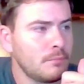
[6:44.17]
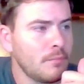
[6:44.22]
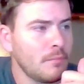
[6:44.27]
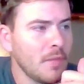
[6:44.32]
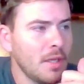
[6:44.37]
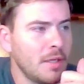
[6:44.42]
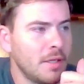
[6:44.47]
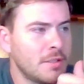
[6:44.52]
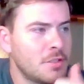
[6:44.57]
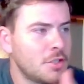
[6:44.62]

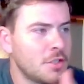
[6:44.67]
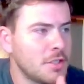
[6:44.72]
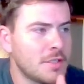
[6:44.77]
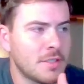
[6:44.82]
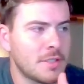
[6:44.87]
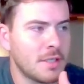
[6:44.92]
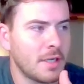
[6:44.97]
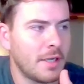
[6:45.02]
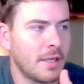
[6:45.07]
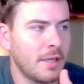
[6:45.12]
It's just
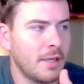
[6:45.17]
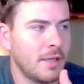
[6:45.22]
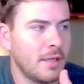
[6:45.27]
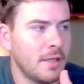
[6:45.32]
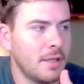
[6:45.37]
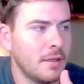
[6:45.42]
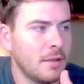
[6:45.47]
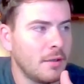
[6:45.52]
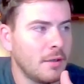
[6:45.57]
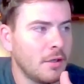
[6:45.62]

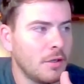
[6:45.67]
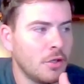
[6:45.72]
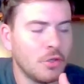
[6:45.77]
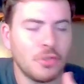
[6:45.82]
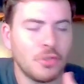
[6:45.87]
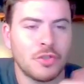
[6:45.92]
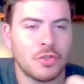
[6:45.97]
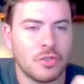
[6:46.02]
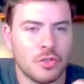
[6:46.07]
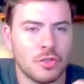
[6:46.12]
a good
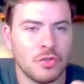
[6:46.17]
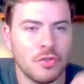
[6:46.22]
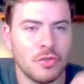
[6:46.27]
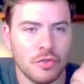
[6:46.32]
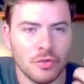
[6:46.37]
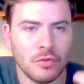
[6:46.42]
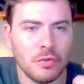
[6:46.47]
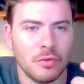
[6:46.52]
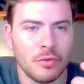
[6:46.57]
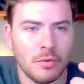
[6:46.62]
to
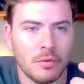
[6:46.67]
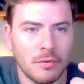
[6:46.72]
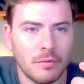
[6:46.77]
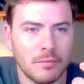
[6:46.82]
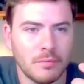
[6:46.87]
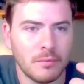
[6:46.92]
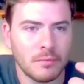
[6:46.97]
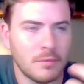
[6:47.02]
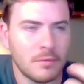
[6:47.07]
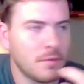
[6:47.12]
do
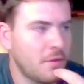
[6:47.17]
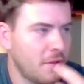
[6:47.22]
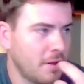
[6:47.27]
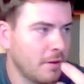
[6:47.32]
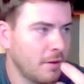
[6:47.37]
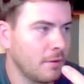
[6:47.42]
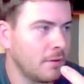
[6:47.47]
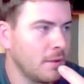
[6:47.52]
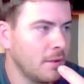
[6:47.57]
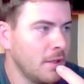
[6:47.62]

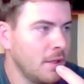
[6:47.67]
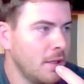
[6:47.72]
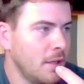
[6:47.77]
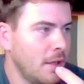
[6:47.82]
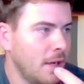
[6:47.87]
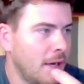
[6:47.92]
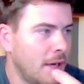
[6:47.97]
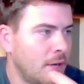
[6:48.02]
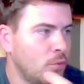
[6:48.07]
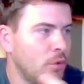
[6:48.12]
thing.
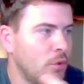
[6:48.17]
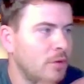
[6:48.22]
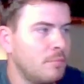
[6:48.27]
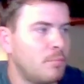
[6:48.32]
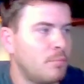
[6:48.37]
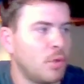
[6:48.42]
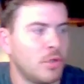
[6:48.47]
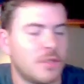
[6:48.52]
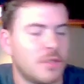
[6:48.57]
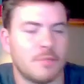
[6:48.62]
I wouldn't
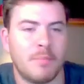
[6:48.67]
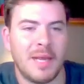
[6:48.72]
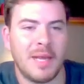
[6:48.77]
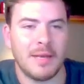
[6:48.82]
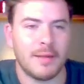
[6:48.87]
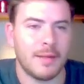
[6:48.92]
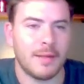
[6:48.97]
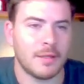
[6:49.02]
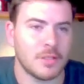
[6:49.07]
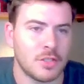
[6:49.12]
put
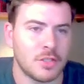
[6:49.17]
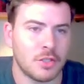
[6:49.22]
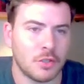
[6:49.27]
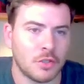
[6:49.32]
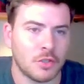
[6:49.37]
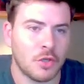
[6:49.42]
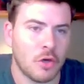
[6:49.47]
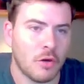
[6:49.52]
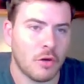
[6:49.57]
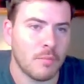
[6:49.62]

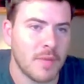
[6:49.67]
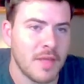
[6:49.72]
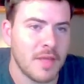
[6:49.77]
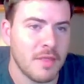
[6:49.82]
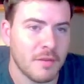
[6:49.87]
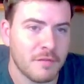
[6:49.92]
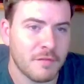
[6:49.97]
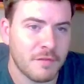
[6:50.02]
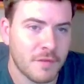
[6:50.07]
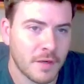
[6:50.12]
pelaguns.com in the
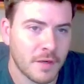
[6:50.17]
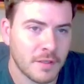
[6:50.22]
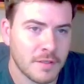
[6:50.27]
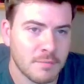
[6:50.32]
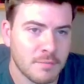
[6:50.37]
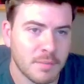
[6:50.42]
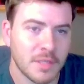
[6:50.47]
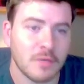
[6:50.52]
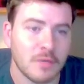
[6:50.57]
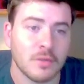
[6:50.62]
front
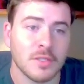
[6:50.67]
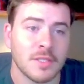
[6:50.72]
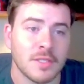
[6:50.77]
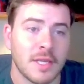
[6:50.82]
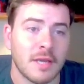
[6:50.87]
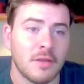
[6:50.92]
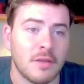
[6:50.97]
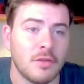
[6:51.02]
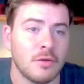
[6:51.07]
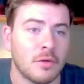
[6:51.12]
because now
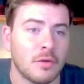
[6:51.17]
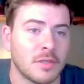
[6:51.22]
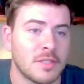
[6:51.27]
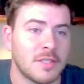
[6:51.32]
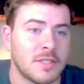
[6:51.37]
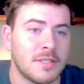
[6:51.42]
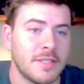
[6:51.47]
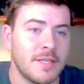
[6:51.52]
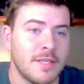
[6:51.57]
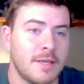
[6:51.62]
you are
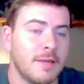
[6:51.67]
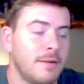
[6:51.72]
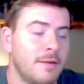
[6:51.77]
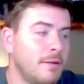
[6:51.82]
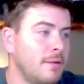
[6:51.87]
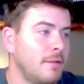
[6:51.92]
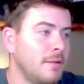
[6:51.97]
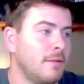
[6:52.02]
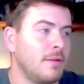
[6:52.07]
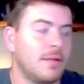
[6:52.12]
stealing
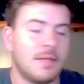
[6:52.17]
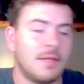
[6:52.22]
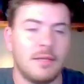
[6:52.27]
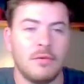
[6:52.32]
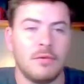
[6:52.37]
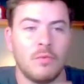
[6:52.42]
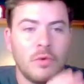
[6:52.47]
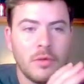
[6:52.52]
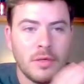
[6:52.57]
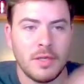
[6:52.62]
the
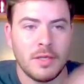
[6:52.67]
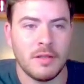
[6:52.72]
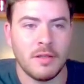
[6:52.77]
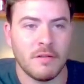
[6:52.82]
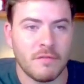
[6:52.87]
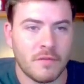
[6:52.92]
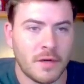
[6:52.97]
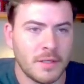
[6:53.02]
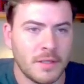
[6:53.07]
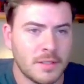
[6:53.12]
keyword in the
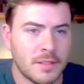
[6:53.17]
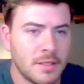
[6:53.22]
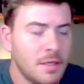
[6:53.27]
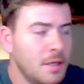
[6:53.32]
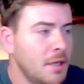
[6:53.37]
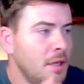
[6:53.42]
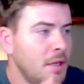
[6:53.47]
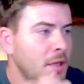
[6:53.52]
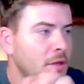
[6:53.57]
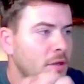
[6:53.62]
front.
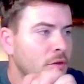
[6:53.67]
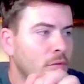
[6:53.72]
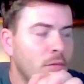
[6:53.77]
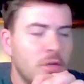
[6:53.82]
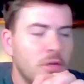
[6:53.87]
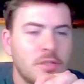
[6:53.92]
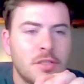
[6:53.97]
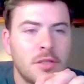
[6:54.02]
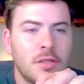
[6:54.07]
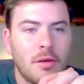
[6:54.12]
Your
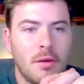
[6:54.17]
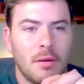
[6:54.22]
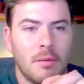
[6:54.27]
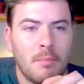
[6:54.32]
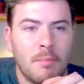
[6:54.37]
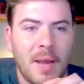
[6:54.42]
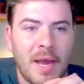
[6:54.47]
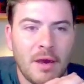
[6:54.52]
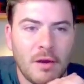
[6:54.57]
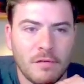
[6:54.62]
most
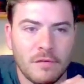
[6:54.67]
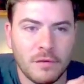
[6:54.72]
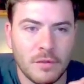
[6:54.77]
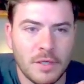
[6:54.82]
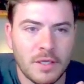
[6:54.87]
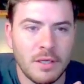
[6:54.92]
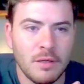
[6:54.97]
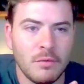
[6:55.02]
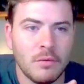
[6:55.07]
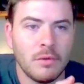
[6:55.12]
powerful
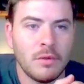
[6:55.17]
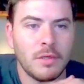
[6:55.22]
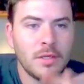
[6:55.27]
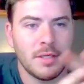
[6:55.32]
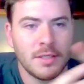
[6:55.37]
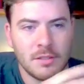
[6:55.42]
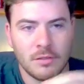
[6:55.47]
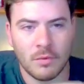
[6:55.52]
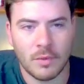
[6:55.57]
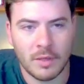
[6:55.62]
keyword
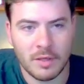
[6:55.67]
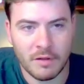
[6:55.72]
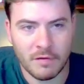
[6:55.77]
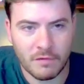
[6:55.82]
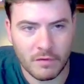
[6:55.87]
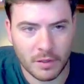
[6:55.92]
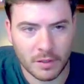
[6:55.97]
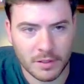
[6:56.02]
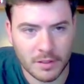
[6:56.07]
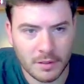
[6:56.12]
is the one in the
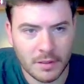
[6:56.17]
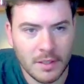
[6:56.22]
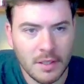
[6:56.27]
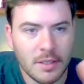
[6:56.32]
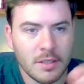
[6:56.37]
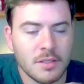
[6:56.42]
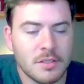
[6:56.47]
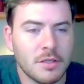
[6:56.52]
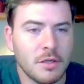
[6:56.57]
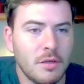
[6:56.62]
front.
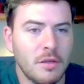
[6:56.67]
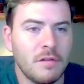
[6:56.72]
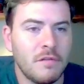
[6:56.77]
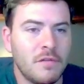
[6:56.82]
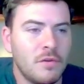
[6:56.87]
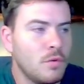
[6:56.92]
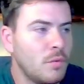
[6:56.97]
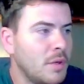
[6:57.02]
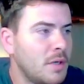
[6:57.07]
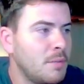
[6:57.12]
So if
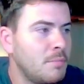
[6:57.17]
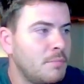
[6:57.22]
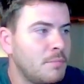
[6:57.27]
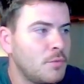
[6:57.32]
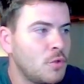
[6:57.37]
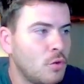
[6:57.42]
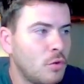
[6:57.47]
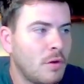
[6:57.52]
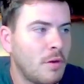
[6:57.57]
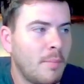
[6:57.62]
you want to
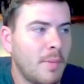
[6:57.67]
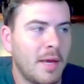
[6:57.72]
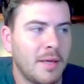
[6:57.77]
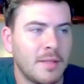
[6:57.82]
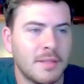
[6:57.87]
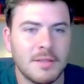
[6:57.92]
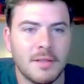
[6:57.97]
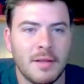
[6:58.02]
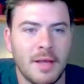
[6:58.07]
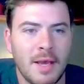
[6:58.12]
talk
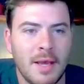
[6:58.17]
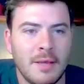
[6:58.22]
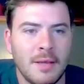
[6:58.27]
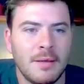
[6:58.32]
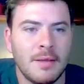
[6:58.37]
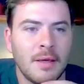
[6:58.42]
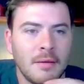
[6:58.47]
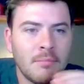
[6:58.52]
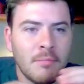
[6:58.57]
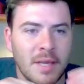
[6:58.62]
about the
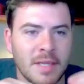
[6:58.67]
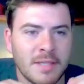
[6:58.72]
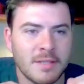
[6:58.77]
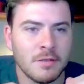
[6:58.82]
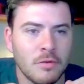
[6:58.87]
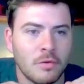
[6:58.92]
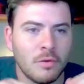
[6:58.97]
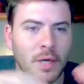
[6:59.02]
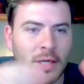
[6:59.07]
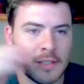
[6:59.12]
Edgun
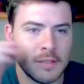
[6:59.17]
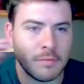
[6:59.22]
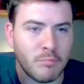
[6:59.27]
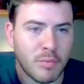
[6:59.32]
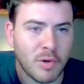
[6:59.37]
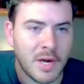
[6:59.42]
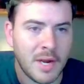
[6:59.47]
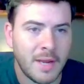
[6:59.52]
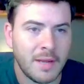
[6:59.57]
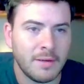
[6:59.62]
Metador as a
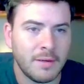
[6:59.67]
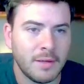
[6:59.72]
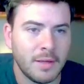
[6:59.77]
brand